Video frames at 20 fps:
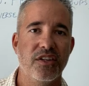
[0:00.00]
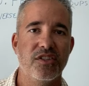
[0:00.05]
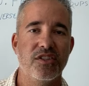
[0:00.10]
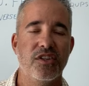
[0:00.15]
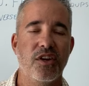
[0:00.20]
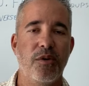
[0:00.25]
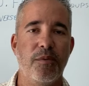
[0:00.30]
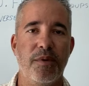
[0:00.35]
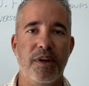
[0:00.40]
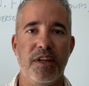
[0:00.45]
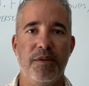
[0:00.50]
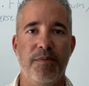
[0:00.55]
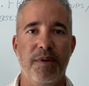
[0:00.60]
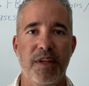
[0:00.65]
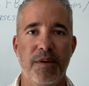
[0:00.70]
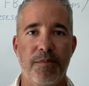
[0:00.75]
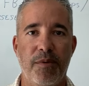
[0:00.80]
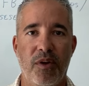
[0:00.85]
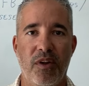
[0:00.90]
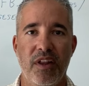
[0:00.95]
so many
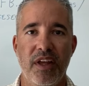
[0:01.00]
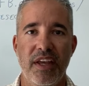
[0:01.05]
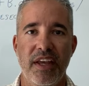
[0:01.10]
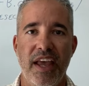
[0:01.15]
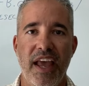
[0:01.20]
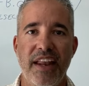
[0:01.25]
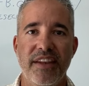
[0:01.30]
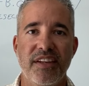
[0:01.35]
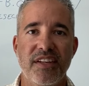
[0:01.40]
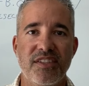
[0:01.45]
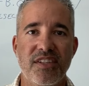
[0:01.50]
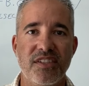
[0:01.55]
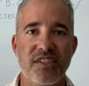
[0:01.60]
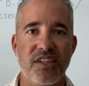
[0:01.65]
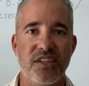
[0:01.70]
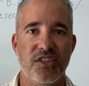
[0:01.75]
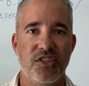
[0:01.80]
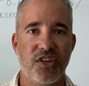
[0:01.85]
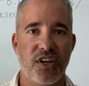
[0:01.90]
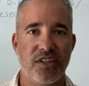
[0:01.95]
people, and this
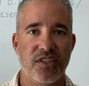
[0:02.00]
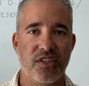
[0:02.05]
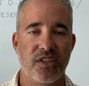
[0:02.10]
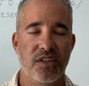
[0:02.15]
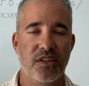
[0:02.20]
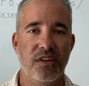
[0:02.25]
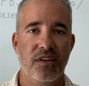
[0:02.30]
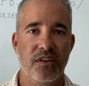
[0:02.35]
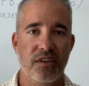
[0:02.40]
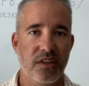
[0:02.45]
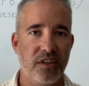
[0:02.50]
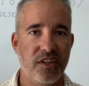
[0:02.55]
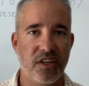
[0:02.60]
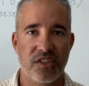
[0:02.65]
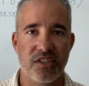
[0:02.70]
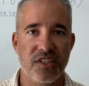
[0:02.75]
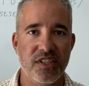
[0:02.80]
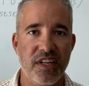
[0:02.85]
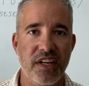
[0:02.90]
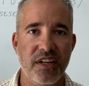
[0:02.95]
isn't just
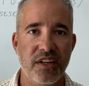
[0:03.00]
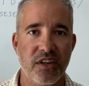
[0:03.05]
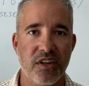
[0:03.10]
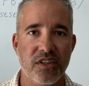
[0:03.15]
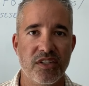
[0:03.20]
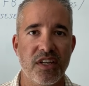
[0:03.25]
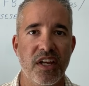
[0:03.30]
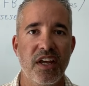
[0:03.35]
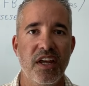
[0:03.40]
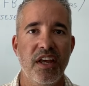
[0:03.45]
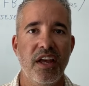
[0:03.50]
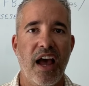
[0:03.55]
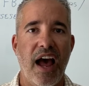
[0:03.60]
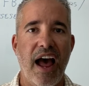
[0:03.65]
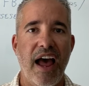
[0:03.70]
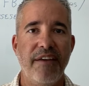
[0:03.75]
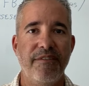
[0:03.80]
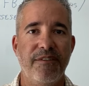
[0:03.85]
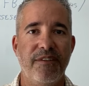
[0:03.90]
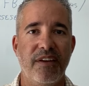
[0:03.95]
seniors,
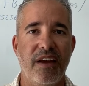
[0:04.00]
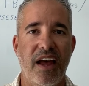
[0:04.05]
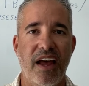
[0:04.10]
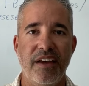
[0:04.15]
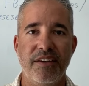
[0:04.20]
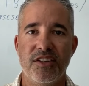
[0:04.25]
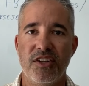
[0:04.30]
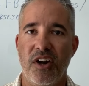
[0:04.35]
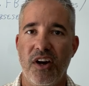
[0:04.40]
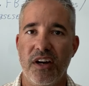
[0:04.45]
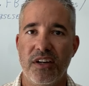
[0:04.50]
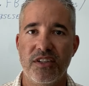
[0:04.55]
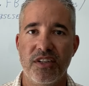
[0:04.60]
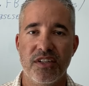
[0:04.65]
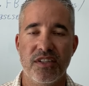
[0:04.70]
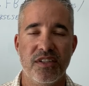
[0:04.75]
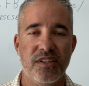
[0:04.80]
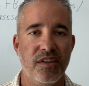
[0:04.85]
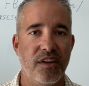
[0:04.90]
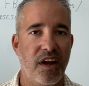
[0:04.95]
I talk
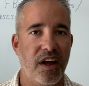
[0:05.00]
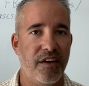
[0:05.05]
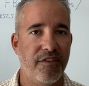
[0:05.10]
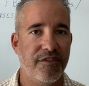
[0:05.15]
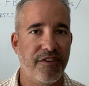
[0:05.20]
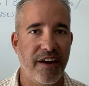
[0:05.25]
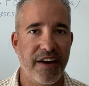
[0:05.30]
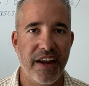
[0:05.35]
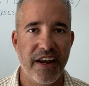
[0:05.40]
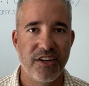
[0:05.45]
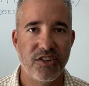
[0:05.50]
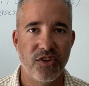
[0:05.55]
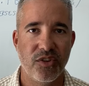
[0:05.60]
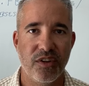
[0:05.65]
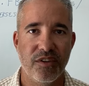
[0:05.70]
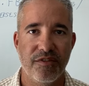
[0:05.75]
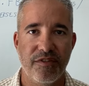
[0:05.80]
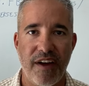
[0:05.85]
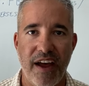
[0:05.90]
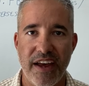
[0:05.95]
to financial
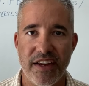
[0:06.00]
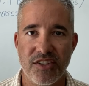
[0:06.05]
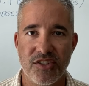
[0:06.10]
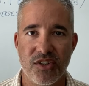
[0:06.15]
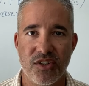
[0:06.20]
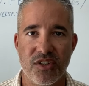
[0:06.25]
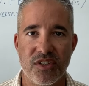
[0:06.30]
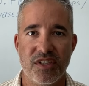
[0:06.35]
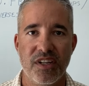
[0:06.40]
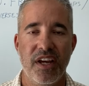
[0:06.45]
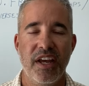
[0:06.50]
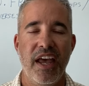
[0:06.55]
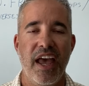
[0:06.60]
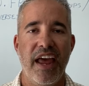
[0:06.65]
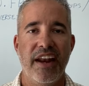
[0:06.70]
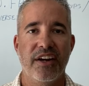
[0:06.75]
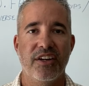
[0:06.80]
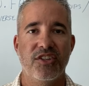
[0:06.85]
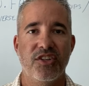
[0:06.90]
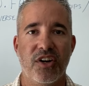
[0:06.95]
advisors
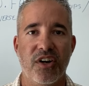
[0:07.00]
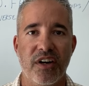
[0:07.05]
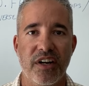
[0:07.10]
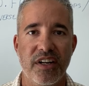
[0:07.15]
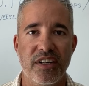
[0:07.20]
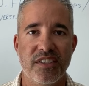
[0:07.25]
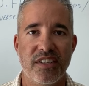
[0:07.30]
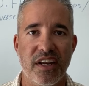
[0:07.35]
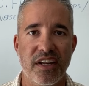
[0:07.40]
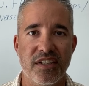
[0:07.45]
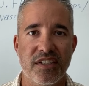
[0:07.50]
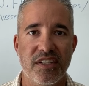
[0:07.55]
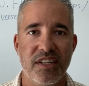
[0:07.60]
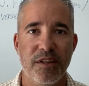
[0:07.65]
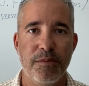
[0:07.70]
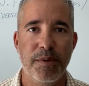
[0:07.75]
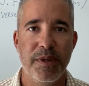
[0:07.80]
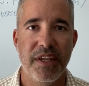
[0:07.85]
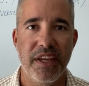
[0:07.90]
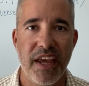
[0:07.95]
and attorneys and
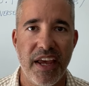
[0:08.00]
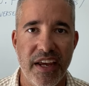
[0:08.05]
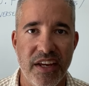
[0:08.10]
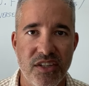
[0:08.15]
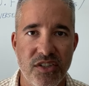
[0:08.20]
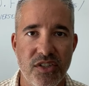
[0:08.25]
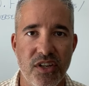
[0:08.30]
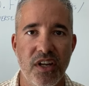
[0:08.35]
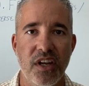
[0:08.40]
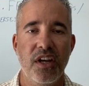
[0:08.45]
CPAs